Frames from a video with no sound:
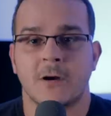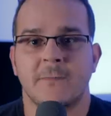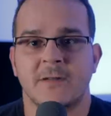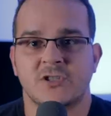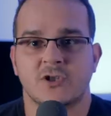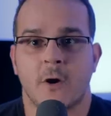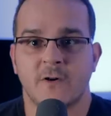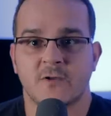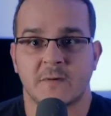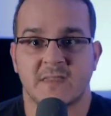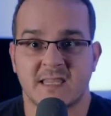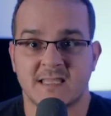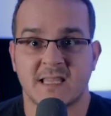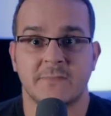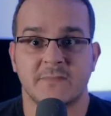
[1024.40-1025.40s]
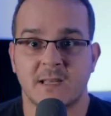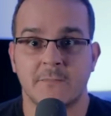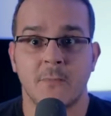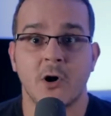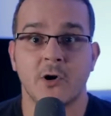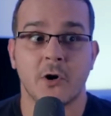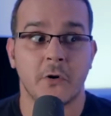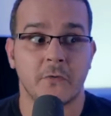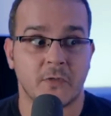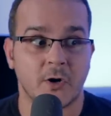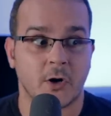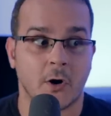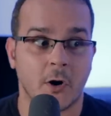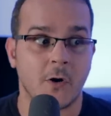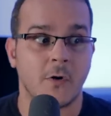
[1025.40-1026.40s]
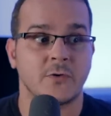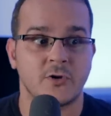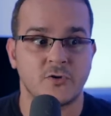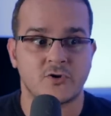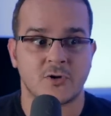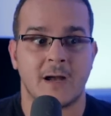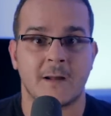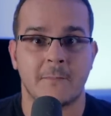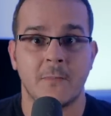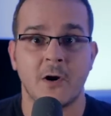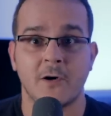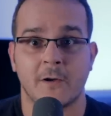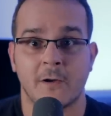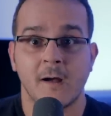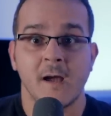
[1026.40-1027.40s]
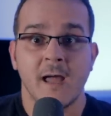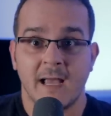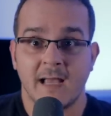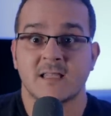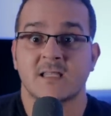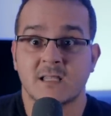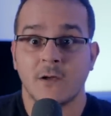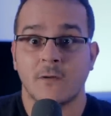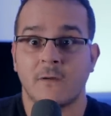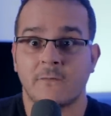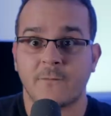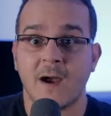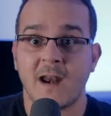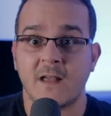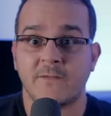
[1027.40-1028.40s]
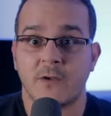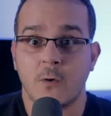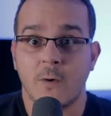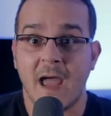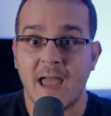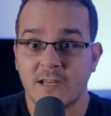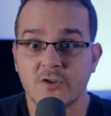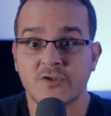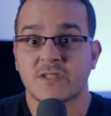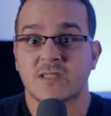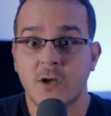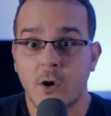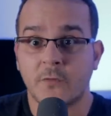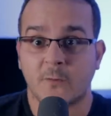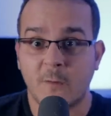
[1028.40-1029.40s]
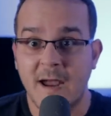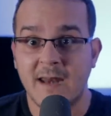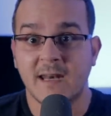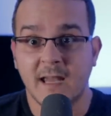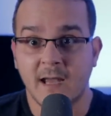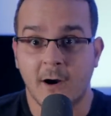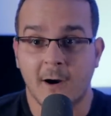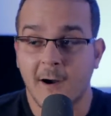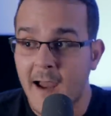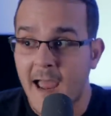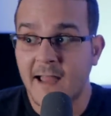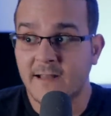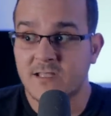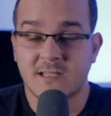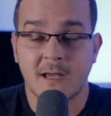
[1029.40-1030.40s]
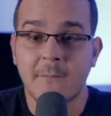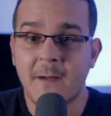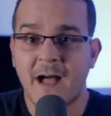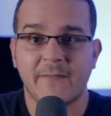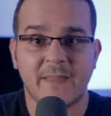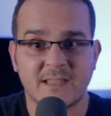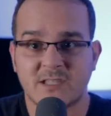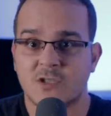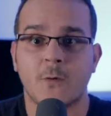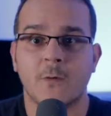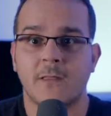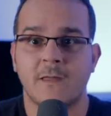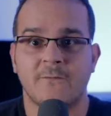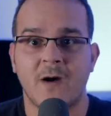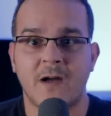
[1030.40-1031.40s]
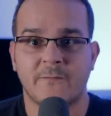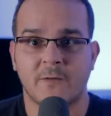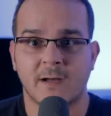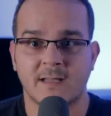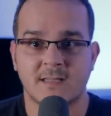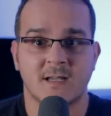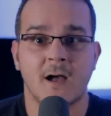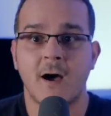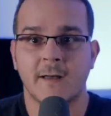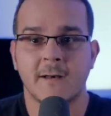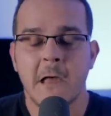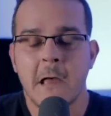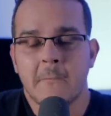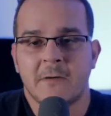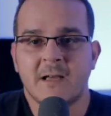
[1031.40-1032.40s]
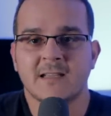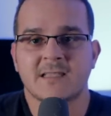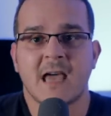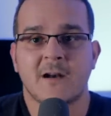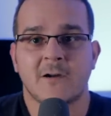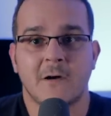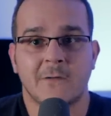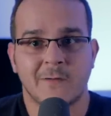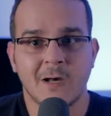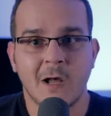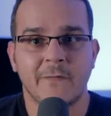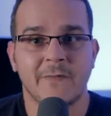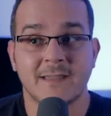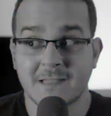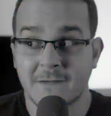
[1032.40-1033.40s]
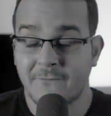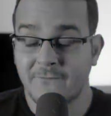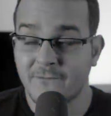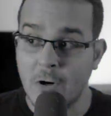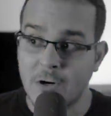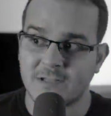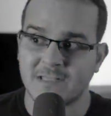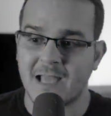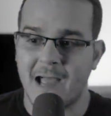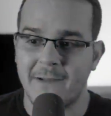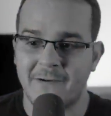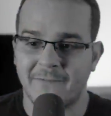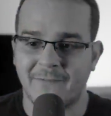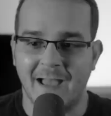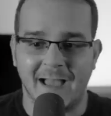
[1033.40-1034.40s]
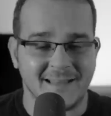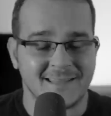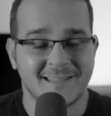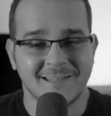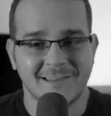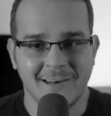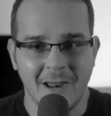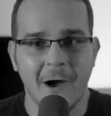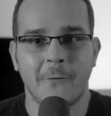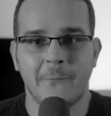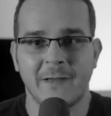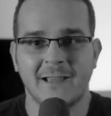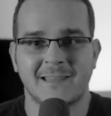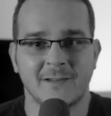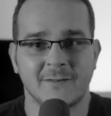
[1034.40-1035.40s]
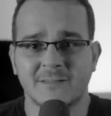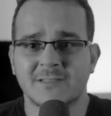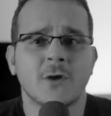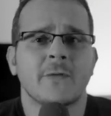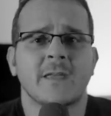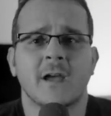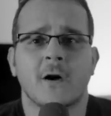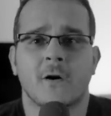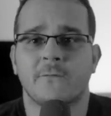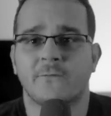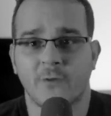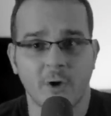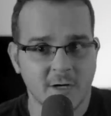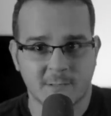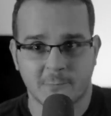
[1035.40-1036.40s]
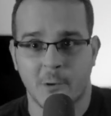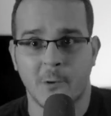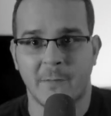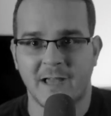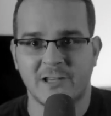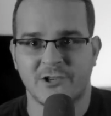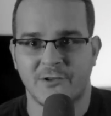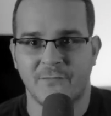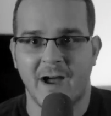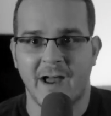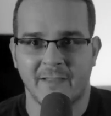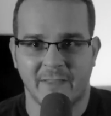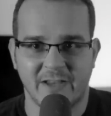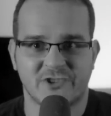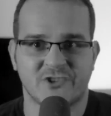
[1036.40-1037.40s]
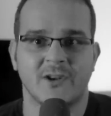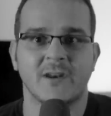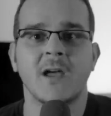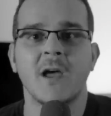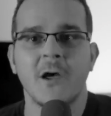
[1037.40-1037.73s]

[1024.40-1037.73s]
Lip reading: have been charged with attempted murder. The girl you tried to murder is still afraid of you, and you're still threatening her, and somehow that's totally fine for gets gone, because I don't know if you know this, first time offense, no big deal. It's only her first probation violation